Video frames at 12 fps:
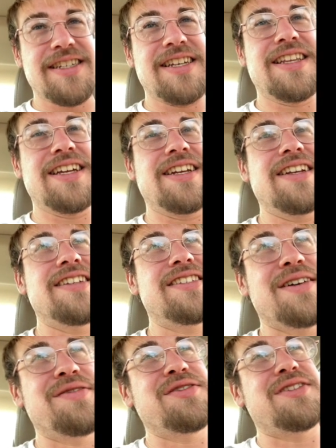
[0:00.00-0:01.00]
and then the
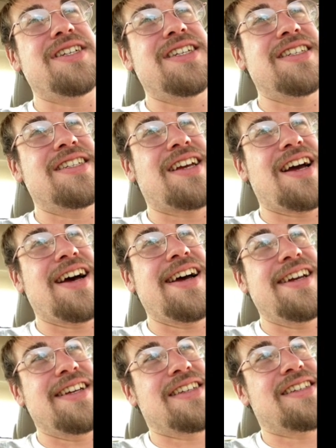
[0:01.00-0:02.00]
stuff you see in the sky
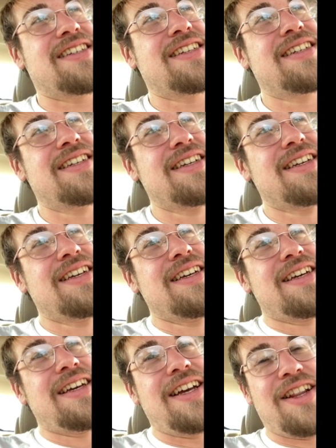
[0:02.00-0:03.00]
is
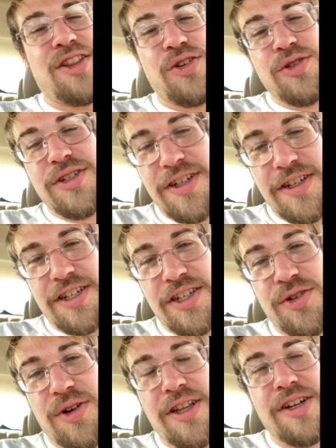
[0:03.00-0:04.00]
an illusion to
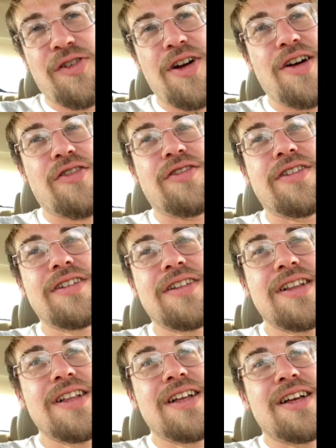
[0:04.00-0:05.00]
you on the ground,
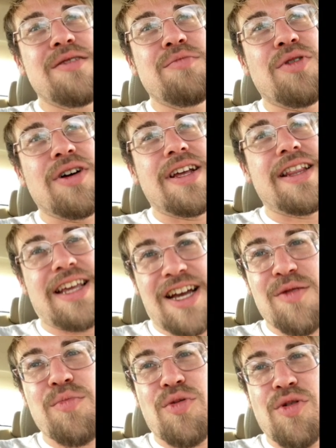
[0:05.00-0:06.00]
but in the
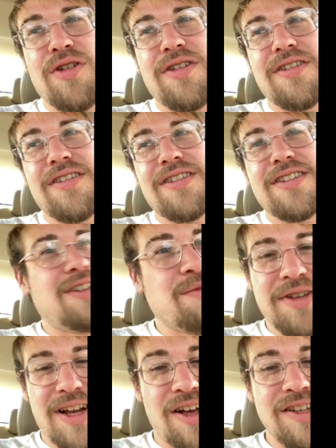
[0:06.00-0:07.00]
airport
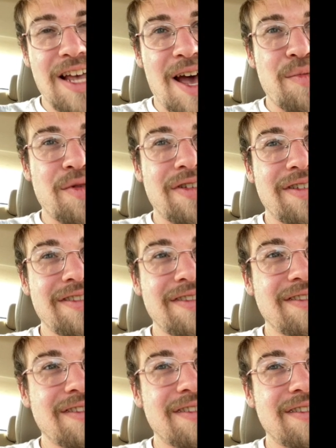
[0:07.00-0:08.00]
something else happens.
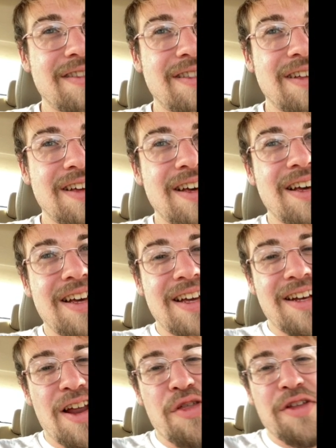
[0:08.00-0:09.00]

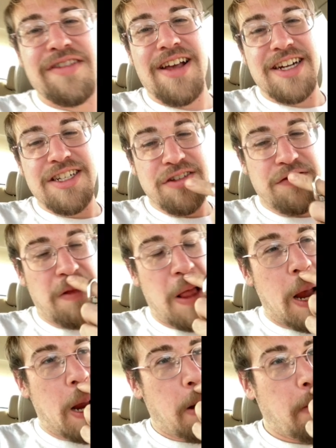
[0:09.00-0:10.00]
Nothing's actually
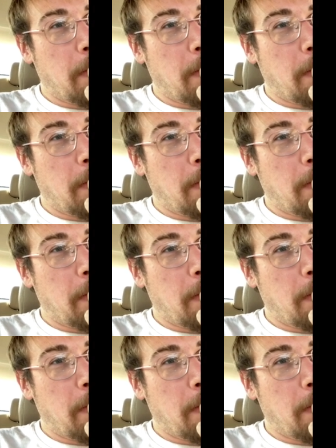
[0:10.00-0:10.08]
flying.